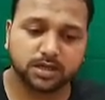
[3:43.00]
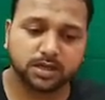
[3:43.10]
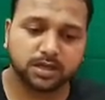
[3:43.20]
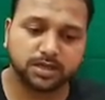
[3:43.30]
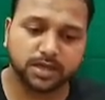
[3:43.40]

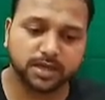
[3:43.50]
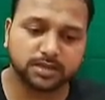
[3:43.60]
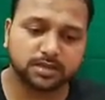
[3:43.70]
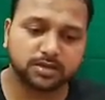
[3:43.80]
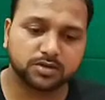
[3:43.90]

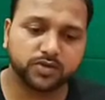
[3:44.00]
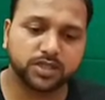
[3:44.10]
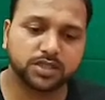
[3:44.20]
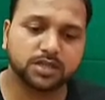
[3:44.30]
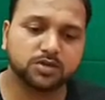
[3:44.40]
Yes, which
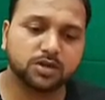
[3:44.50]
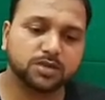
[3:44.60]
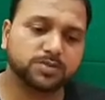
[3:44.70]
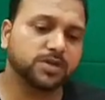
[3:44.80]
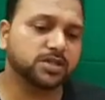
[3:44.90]
does not
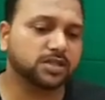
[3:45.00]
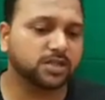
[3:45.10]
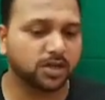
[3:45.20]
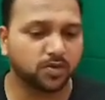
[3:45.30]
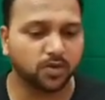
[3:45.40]
produces their
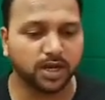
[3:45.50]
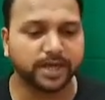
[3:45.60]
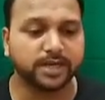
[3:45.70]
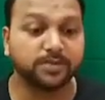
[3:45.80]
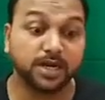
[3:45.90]
own light.
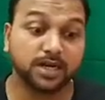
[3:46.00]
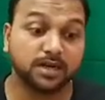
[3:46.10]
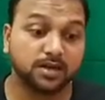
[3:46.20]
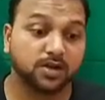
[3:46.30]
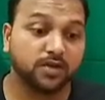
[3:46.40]
But
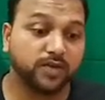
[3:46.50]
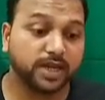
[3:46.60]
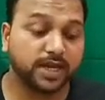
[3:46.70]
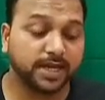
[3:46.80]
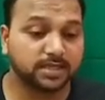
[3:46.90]
we
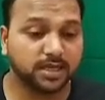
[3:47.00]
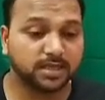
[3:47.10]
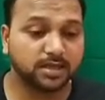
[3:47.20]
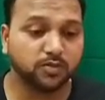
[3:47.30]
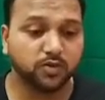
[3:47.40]
can see the
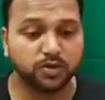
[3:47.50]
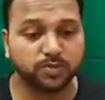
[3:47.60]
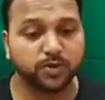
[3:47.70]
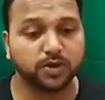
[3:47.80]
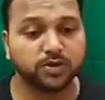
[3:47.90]
moon
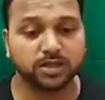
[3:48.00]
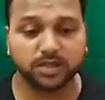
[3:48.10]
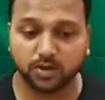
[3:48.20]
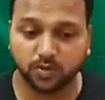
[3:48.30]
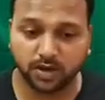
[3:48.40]
produces their
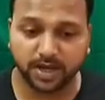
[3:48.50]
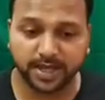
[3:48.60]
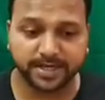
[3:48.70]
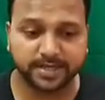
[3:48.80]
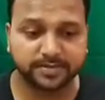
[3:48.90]
own
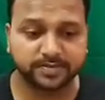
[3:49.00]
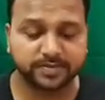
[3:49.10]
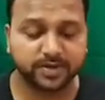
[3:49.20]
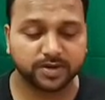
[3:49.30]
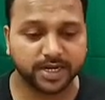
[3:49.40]
light,
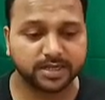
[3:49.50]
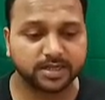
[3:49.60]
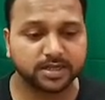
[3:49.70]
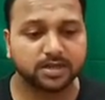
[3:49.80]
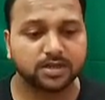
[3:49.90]
right?
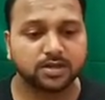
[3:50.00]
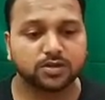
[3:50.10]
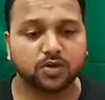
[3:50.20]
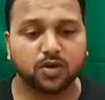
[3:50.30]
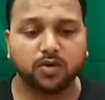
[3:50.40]

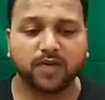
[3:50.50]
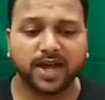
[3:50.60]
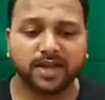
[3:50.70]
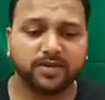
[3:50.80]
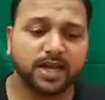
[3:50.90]
So why
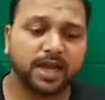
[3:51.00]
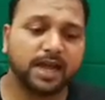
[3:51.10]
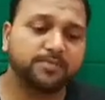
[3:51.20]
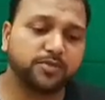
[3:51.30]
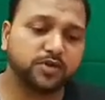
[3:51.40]
we
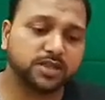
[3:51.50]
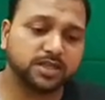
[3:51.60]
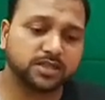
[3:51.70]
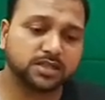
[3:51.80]
have put this